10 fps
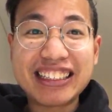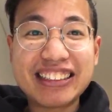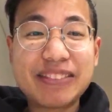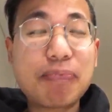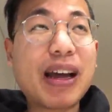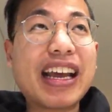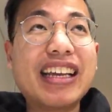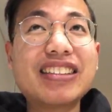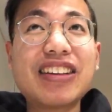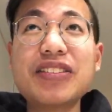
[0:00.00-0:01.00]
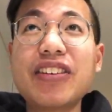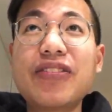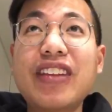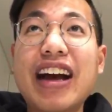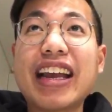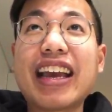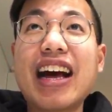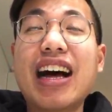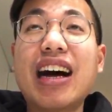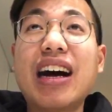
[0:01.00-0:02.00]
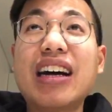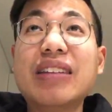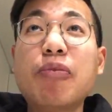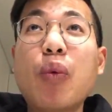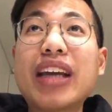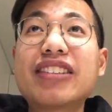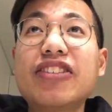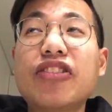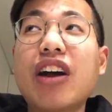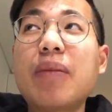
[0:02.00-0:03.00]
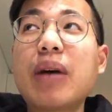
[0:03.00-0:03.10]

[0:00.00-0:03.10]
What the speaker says: But in terms of like Western drama,